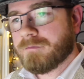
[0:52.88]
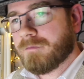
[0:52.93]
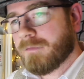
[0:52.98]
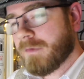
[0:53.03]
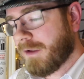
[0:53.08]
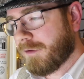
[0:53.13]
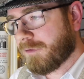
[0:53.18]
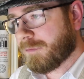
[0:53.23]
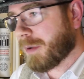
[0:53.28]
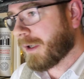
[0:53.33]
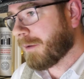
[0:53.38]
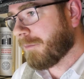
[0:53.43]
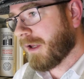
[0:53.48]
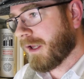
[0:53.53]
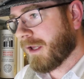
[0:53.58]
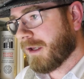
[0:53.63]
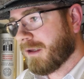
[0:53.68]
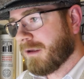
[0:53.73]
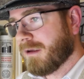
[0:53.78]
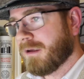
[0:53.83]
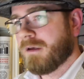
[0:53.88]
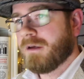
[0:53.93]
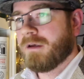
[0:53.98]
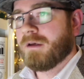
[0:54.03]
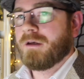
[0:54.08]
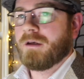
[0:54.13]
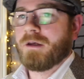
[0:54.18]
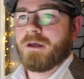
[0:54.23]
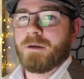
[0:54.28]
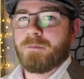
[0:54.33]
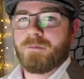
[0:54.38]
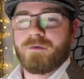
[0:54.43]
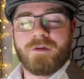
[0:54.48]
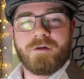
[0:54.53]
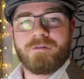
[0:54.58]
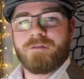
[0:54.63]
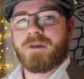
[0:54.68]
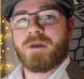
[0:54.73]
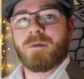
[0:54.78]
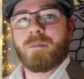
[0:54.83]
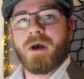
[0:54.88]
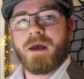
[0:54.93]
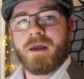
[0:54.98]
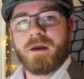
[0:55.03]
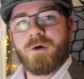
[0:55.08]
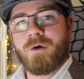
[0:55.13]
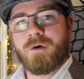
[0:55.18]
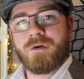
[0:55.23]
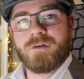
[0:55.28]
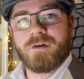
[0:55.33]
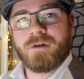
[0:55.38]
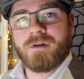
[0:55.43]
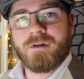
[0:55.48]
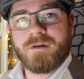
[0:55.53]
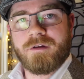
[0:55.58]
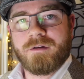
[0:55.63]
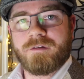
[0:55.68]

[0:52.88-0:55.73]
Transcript: Springbank, stuff that you buy at auction